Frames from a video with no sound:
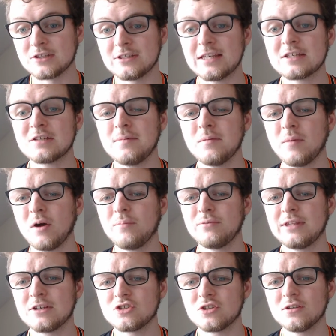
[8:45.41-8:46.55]
So that's going to be my
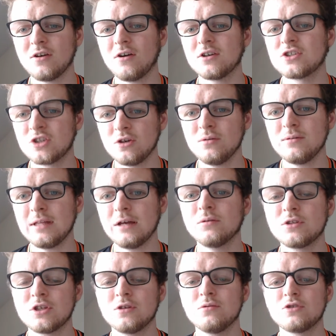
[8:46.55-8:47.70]
prediction, guys.
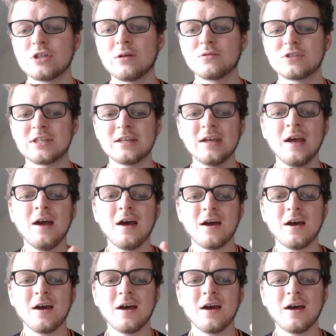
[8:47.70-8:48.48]
2-0 to Chelsea.